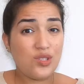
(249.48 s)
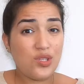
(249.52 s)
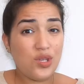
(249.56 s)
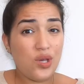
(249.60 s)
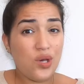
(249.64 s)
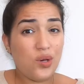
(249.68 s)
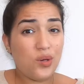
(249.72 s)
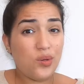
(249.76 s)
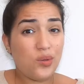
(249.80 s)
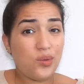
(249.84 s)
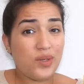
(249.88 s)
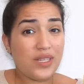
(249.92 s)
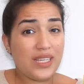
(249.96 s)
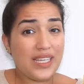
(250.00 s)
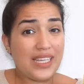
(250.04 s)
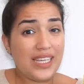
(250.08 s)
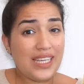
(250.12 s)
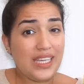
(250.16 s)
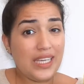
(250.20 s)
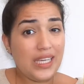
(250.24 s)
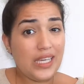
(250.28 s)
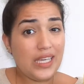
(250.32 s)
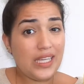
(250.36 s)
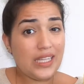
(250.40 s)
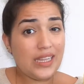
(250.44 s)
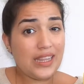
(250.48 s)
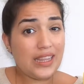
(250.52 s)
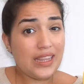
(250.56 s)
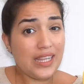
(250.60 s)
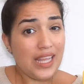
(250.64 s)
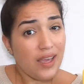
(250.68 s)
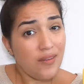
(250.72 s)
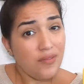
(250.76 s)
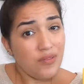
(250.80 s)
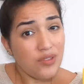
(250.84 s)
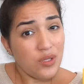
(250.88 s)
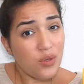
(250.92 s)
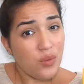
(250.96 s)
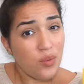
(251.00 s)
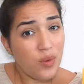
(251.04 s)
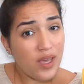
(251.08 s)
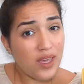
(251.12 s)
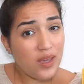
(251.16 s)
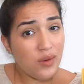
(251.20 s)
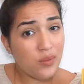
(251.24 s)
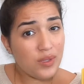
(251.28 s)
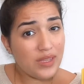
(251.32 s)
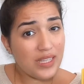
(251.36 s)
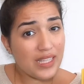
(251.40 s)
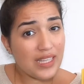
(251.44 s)
So he leapt
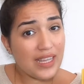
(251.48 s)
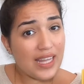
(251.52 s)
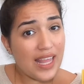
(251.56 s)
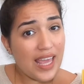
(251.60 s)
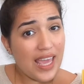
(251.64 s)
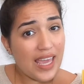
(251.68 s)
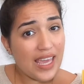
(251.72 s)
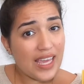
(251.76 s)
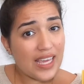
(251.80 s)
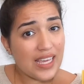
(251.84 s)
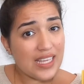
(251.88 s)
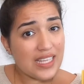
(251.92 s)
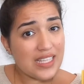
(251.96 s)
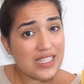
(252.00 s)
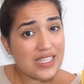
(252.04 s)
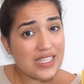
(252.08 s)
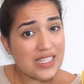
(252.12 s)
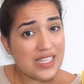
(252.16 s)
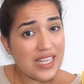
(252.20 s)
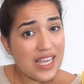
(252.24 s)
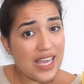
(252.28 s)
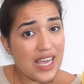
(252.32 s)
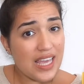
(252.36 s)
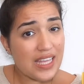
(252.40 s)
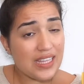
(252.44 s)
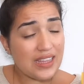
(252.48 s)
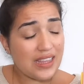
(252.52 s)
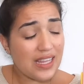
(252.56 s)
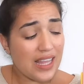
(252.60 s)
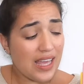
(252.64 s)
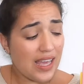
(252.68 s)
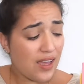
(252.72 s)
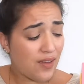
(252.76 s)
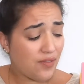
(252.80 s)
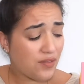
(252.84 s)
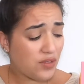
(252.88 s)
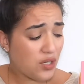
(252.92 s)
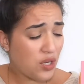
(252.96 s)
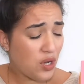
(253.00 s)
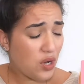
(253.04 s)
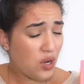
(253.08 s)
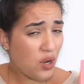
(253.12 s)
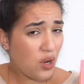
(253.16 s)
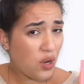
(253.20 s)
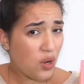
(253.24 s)
away with the lace and left